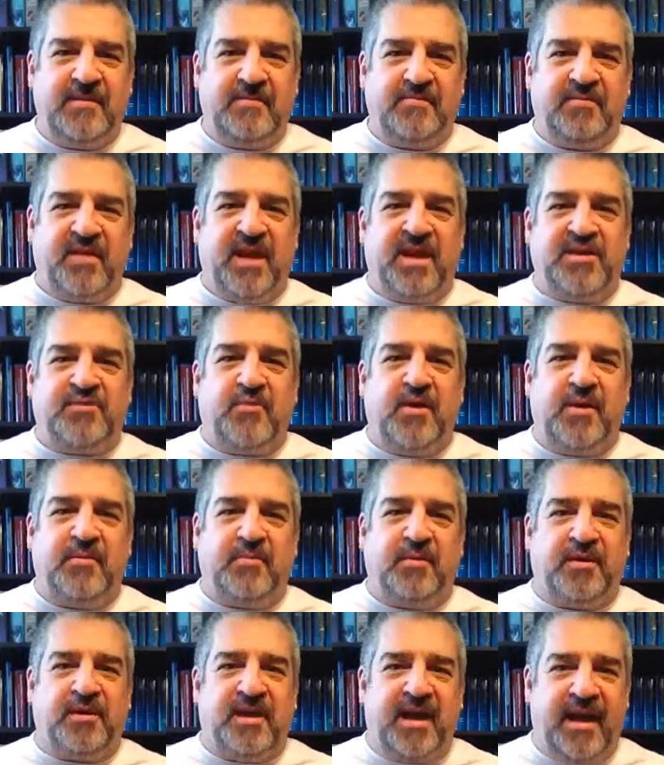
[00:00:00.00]
They just want to
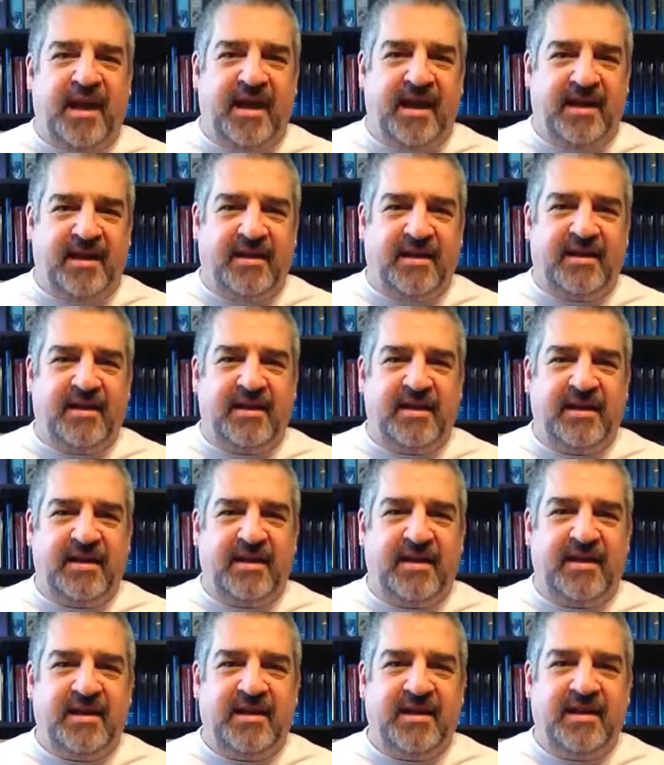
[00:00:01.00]
pretend
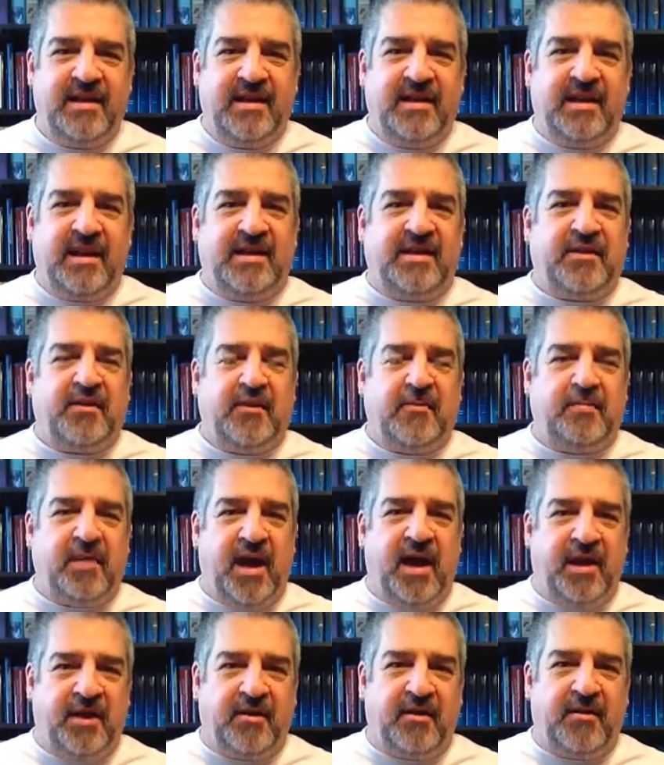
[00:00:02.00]
like they're a
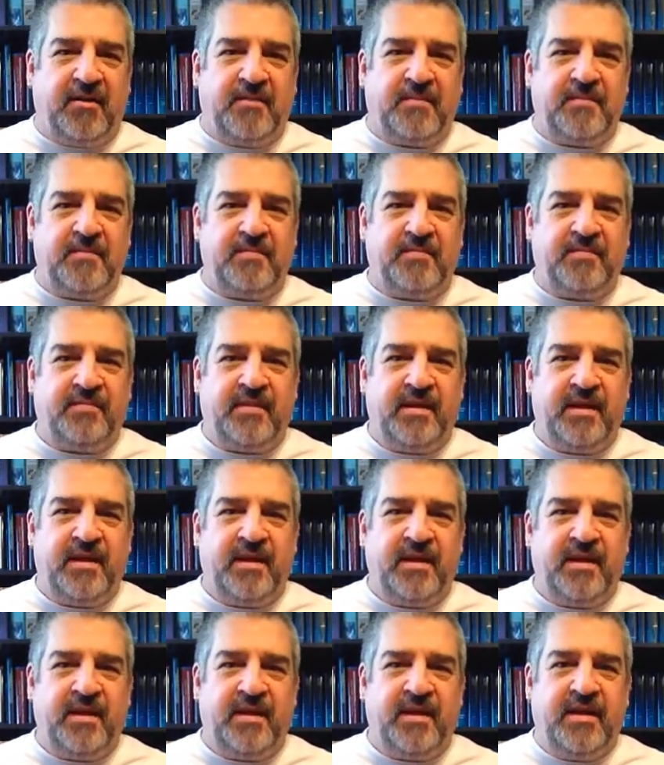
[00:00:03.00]
biker,
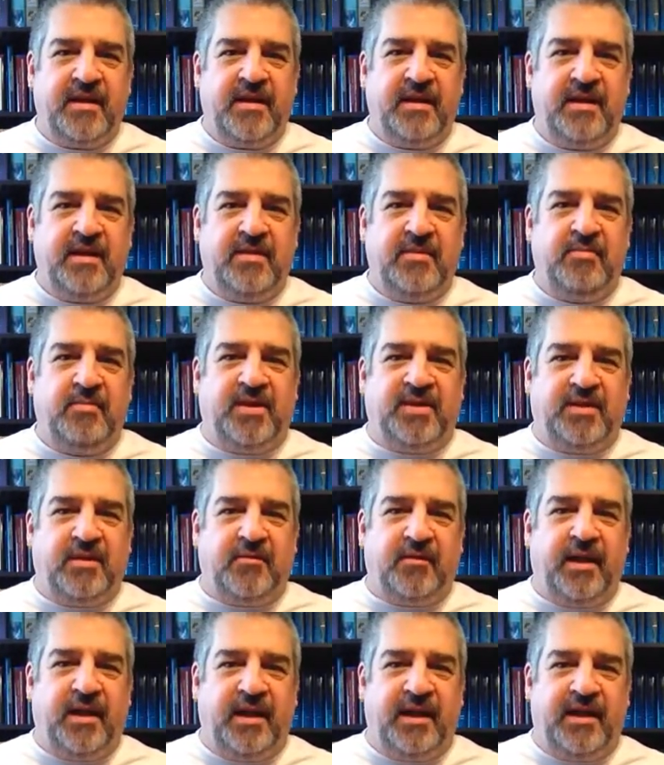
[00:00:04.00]
but they're
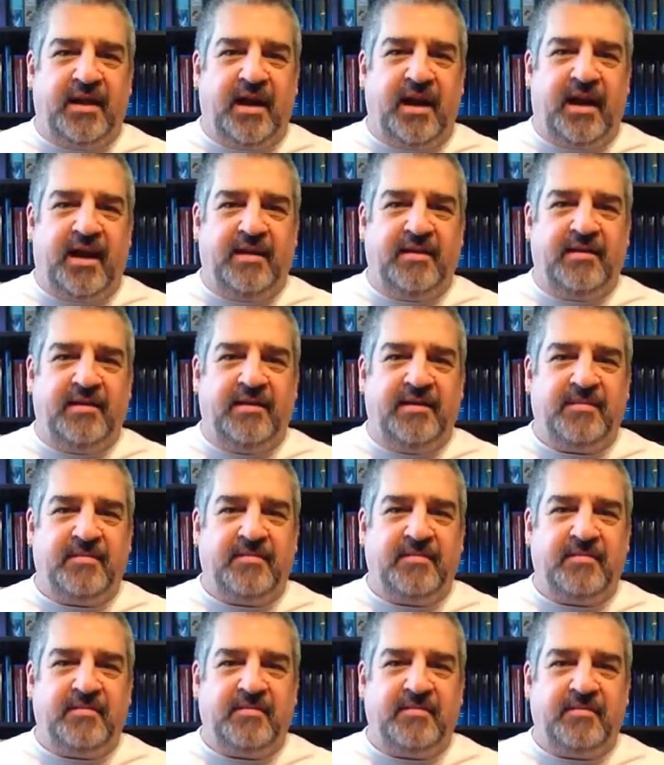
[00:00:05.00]
really not.
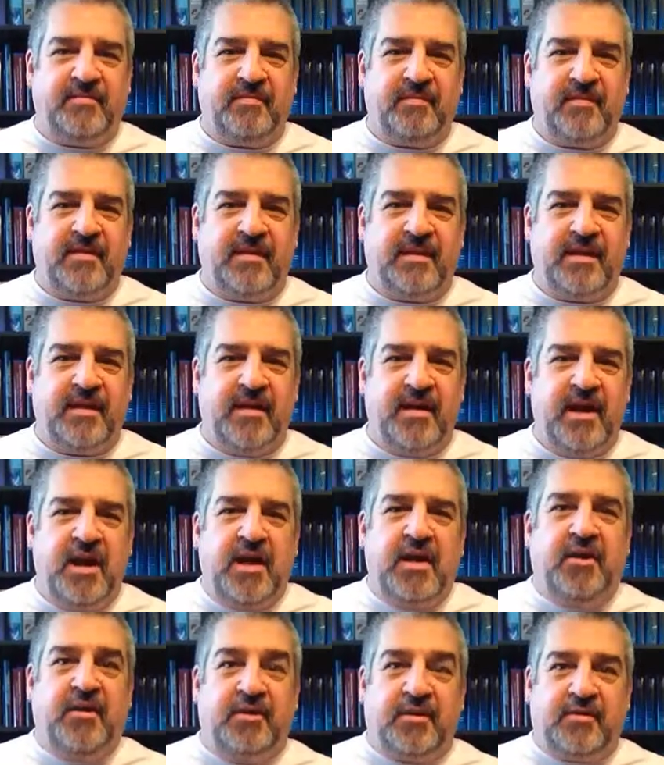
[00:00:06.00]

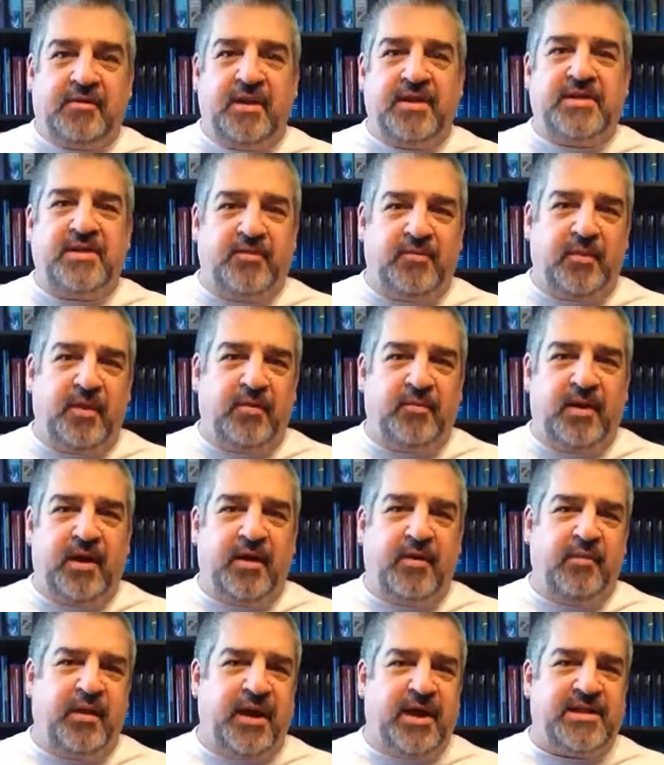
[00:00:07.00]
In the Christian world,
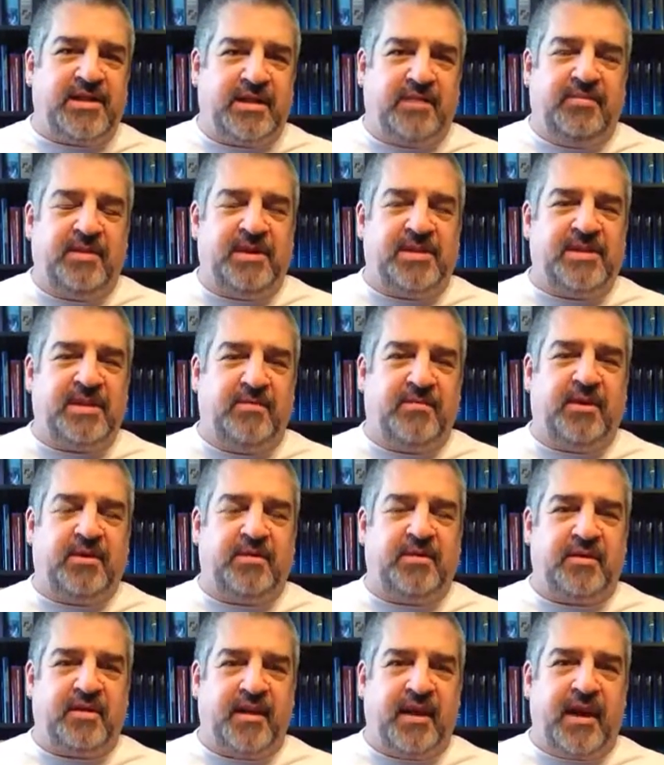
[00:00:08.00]
we get something similar
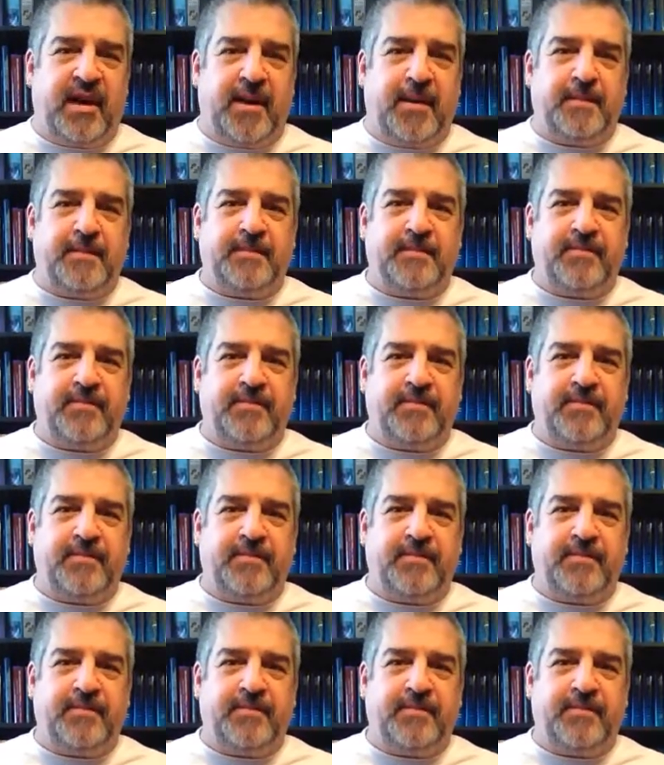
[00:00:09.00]
to that.